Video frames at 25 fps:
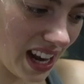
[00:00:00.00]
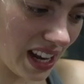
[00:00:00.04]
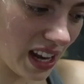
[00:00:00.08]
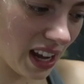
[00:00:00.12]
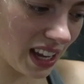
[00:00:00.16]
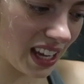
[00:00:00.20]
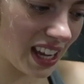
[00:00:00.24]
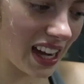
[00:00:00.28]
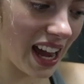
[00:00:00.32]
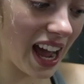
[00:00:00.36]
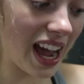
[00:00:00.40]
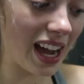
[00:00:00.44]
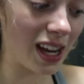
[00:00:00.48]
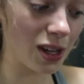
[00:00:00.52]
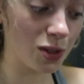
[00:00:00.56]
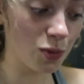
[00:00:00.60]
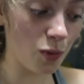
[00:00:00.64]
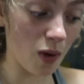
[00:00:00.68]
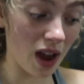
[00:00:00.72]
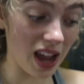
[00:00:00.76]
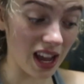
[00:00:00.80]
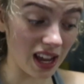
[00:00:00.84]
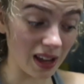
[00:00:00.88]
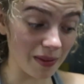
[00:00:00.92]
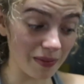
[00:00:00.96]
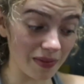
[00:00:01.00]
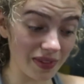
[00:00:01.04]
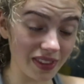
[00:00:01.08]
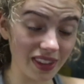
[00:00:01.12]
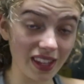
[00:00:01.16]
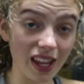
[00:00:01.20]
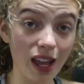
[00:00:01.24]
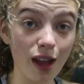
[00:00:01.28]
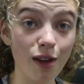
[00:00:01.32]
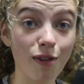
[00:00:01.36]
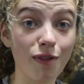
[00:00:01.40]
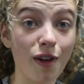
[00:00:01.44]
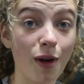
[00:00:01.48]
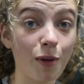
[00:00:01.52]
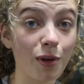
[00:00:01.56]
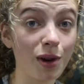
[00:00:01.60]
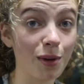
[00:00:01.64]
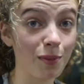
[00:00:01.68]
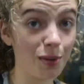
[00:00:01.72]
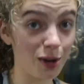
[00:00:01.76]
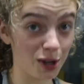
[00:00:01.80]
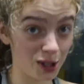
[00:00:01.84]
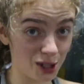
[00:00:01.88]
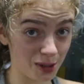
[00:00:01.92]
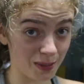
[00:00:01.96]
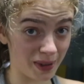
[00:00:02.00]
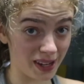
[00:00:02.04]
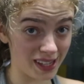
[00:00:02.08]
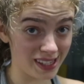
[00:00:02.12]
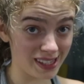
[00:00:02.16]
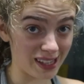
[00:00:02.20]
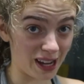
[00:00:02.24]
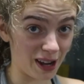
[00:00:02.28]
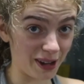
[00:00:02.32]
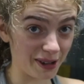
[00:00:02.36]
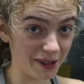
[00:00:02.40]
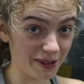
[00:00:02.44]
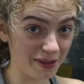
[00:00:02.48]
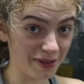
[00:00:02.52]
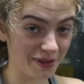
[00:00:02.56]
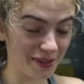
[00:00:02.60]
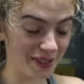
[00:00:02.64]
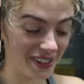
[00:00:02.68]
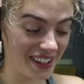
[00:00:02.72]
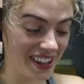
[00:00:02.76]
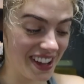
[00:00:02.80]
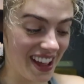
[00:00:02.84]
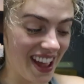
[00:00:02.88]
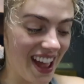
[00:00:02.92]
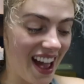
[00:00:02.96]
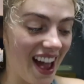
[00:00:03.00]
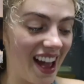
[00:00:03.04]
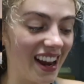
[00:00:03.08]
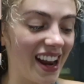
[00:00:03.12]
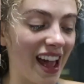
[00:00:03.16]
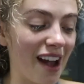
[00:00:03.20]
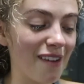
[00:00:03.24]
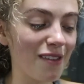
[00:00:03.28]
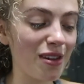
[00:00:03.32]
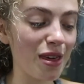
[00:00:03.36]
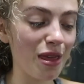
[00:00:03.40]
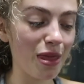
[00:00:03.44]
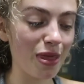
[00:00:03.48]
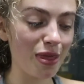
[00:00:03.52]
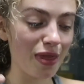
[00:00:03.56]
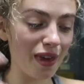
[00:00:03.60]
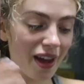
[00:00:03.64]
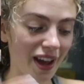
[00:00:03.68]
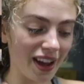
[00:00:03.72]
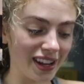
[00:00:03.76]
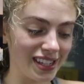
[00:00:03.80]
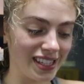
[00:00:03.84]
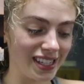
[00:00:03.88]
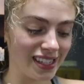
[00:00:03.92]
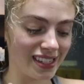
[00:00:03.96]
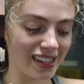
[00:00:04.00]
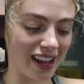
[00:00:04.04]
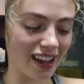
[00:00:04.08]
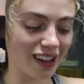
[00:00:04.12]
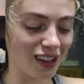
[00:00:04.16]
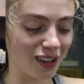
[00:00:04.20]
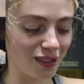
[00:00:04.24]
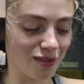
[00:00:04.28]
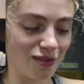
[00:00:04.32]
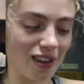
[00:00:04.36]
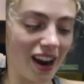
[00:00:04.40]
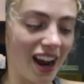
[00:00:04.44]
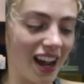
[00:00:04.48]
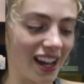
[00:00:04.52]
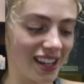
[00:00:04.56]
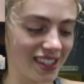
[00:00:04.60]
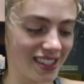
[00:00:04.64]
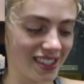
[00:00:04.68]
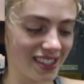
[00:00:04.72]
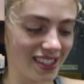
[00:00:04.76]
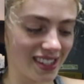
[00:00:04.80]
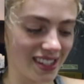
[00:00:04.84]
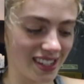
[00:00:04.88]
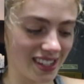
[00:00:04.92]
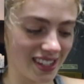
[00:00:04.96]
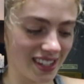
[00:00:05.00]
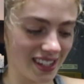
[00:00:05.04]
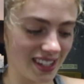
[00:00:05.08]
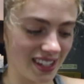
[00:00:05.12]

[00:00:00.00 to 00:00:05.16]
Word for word: And I can add weight if I want to push myself and have a 30 second rest